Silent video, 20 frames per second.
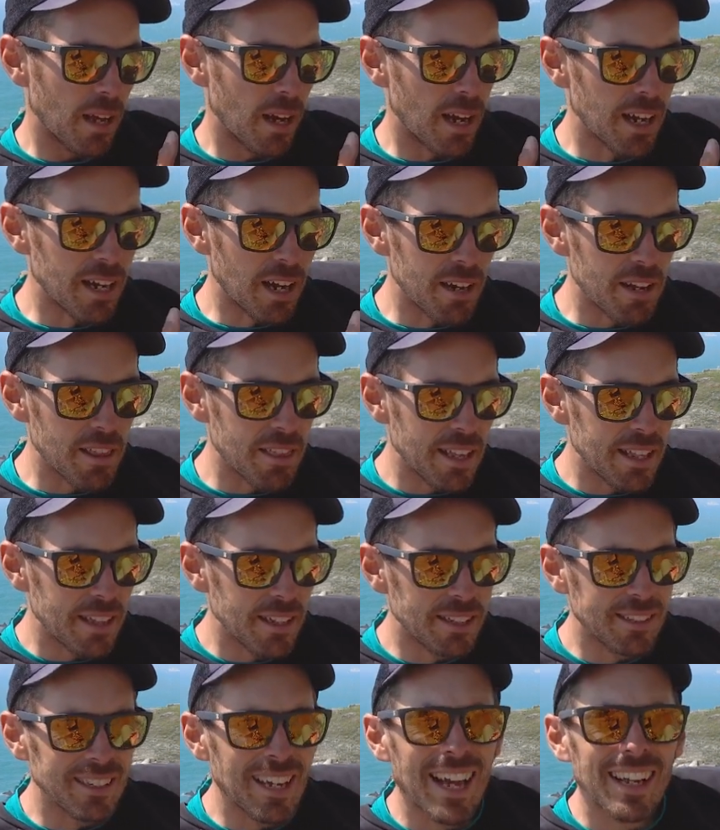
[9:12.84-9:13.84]
I kind of think
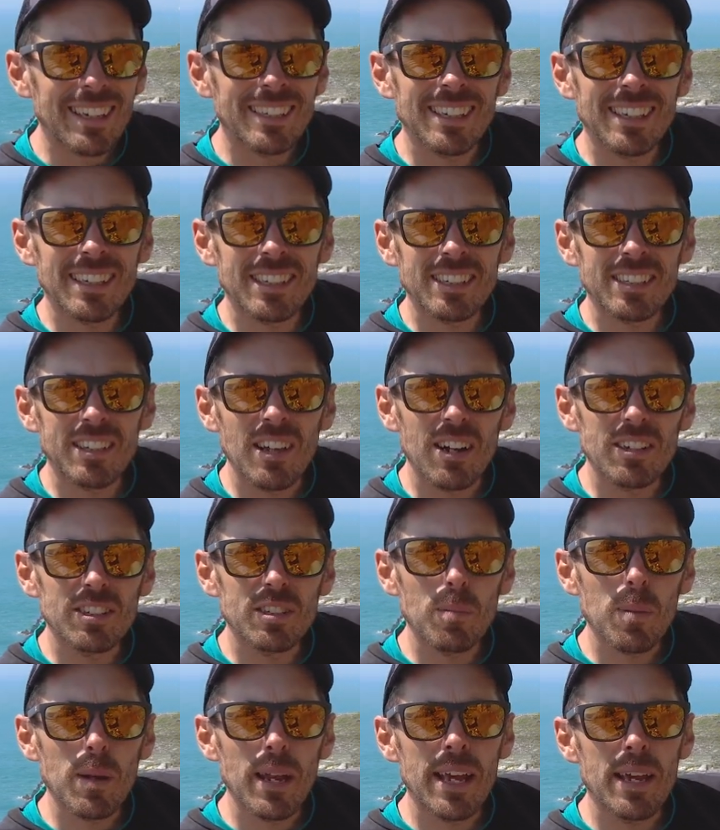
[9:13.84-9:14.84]
that tactics start
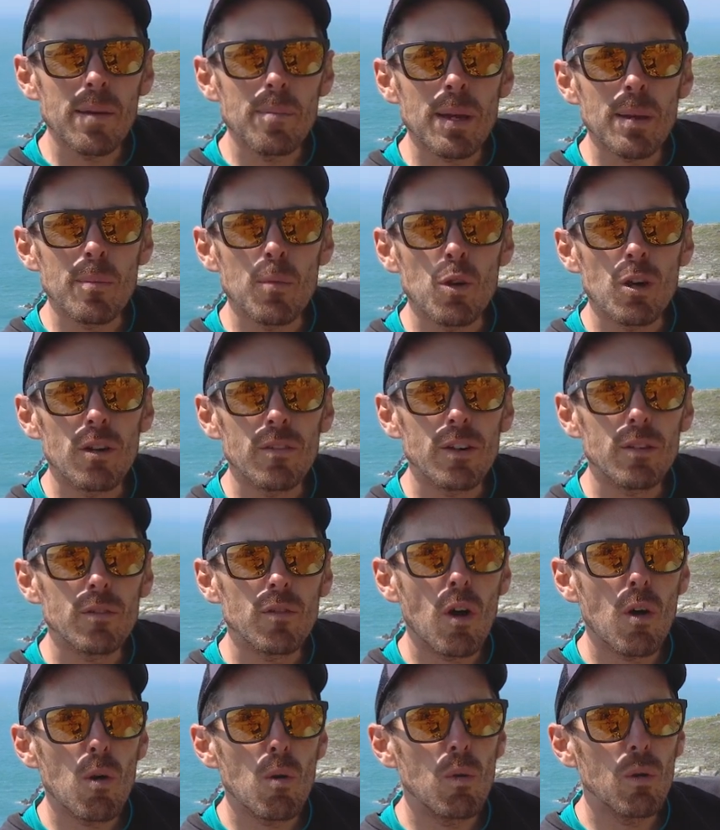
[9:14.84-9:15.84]
to play a bit more of a
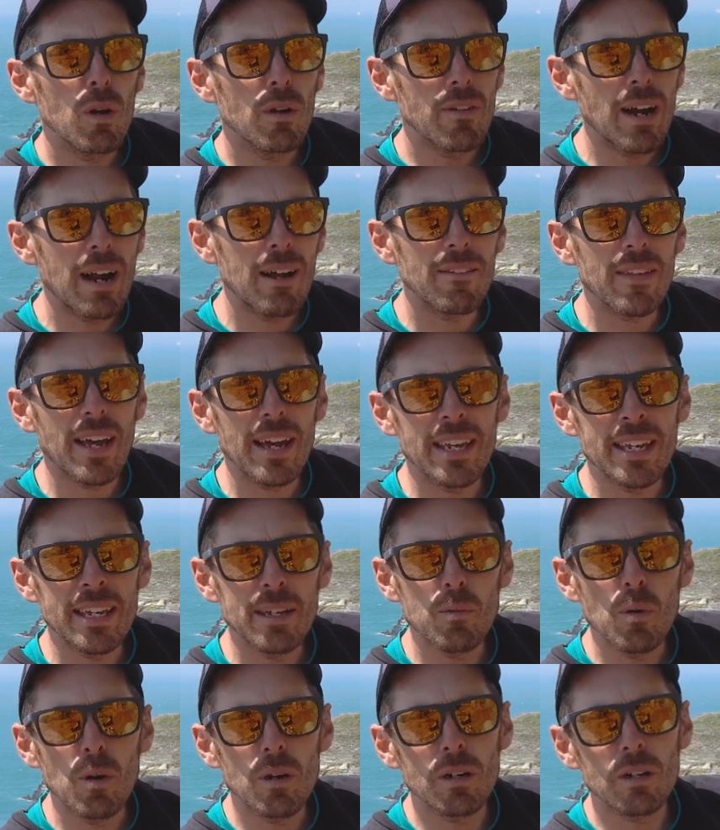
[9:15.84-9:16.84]
role around that
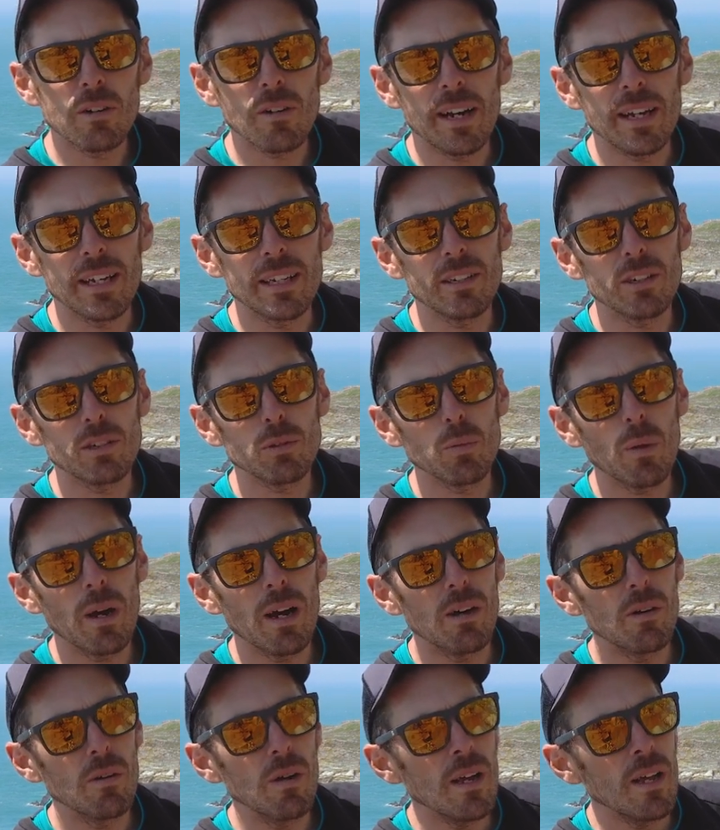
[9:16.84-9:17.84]
E1 grade as
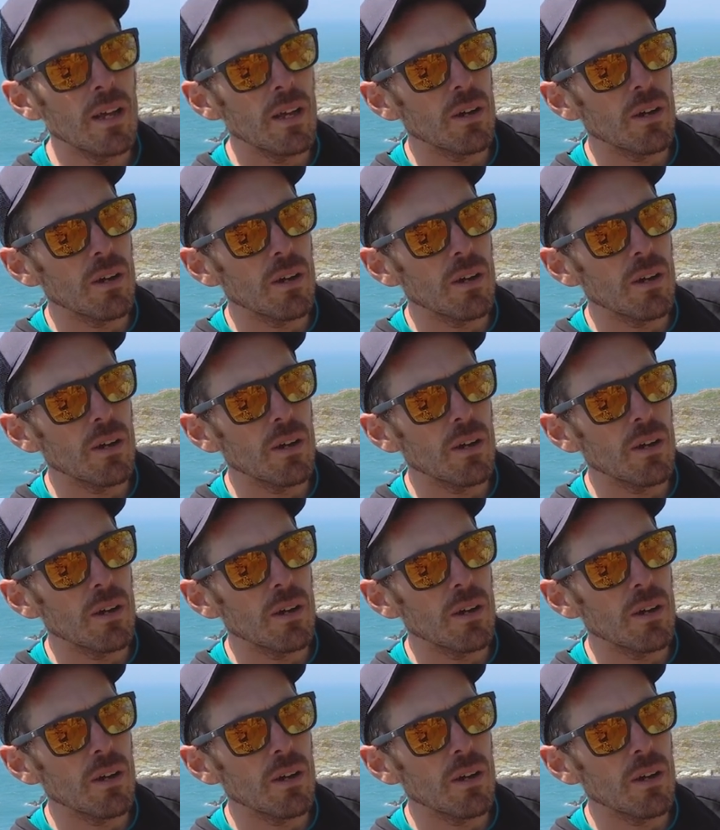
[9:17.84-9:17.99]
well.